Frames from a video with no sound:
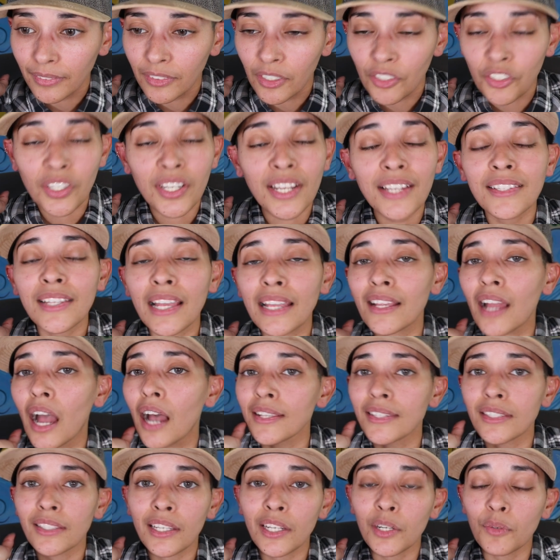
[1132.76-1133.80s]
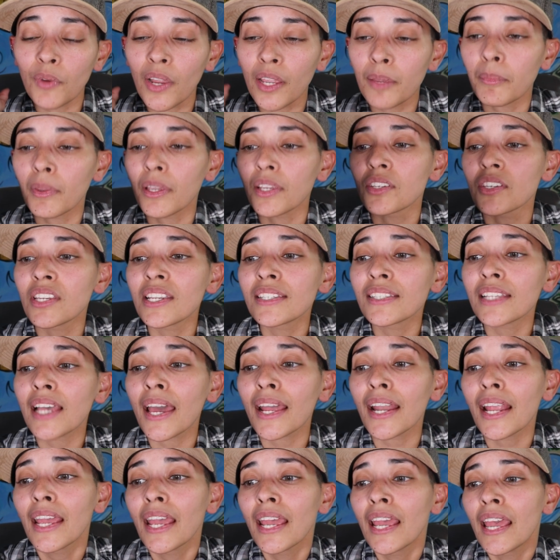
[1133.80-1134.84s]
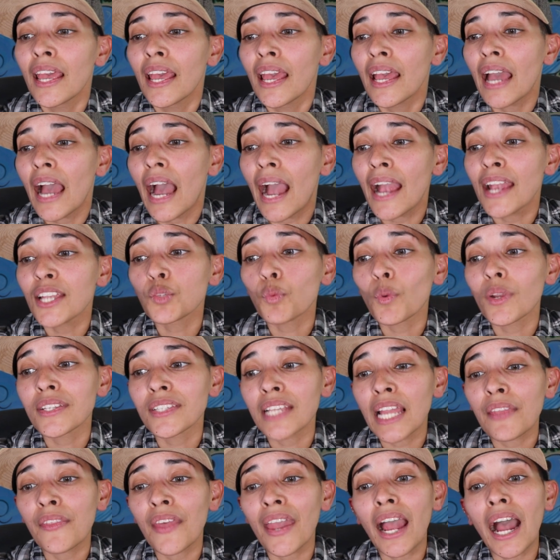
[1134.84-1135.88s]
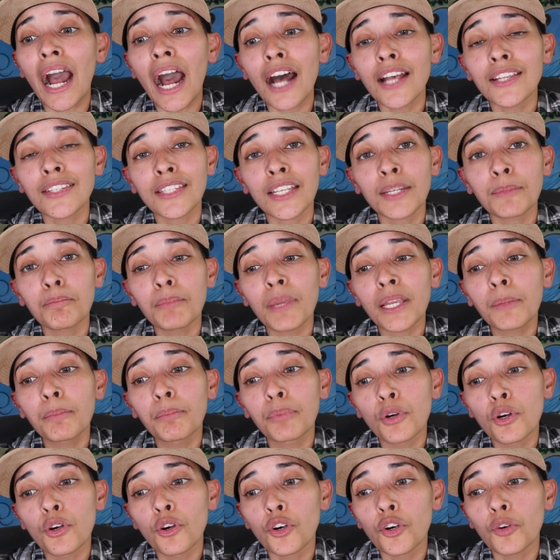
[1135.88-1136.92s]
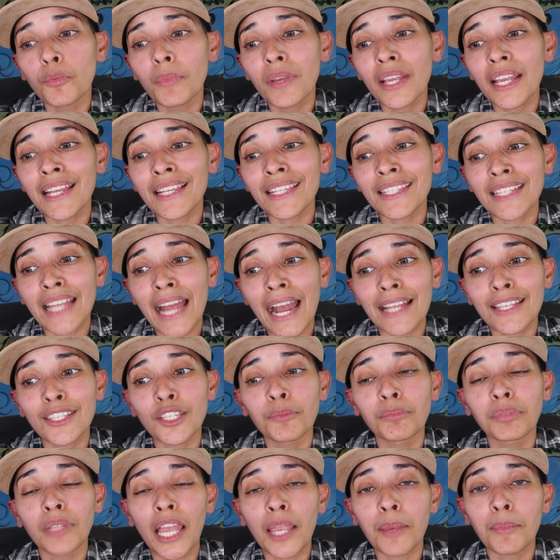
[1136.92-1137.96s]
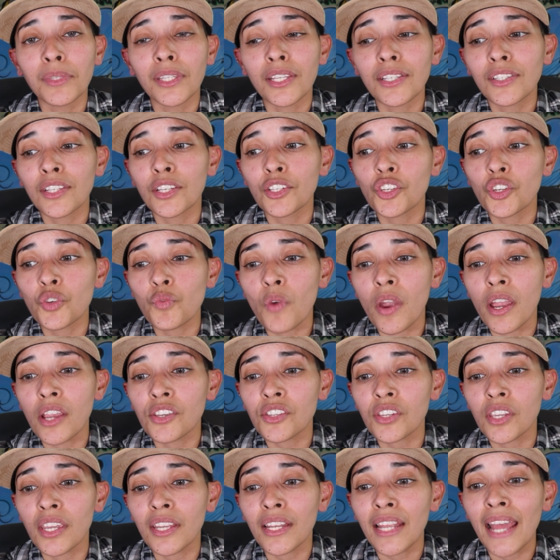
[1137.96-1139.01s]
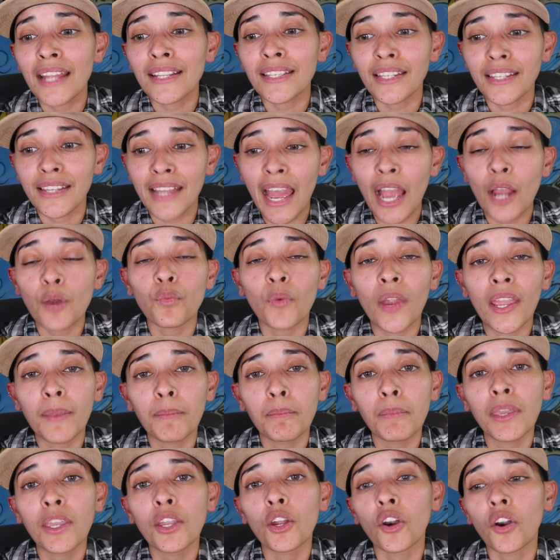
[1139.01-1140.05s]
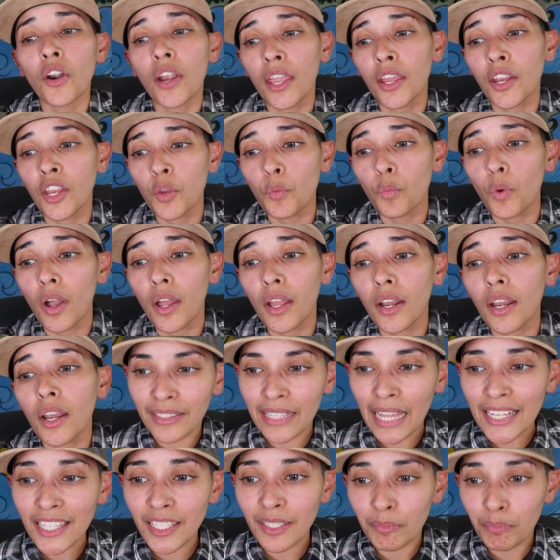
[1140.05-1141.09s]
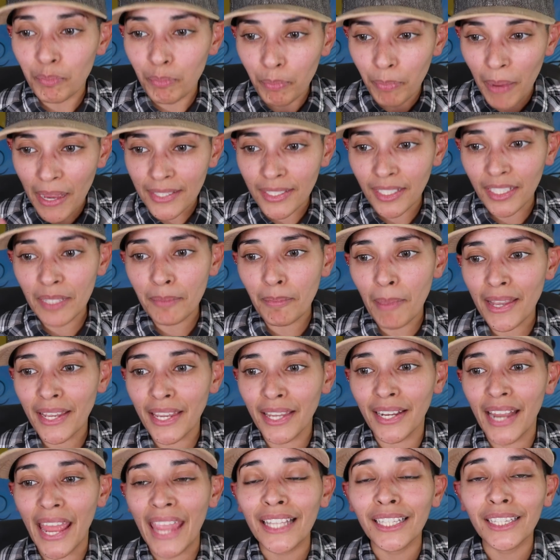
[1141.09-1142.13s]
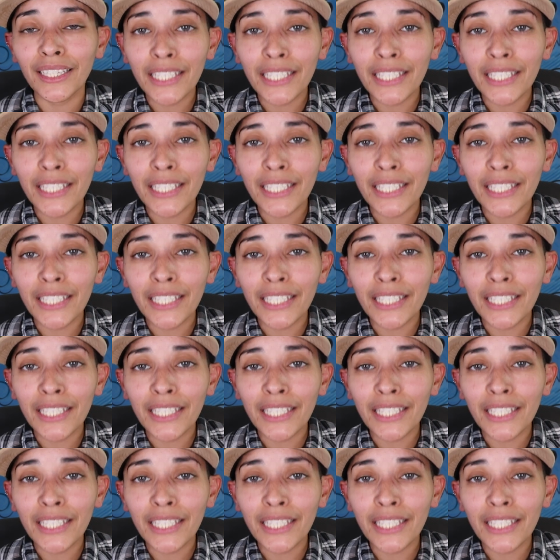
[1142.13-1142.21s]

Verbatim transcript: She didn't say Austin didn't rape me. She said, I just want to say that Austin McBroom is not to blame in the situation and did not rape me or anyone. That's basically making a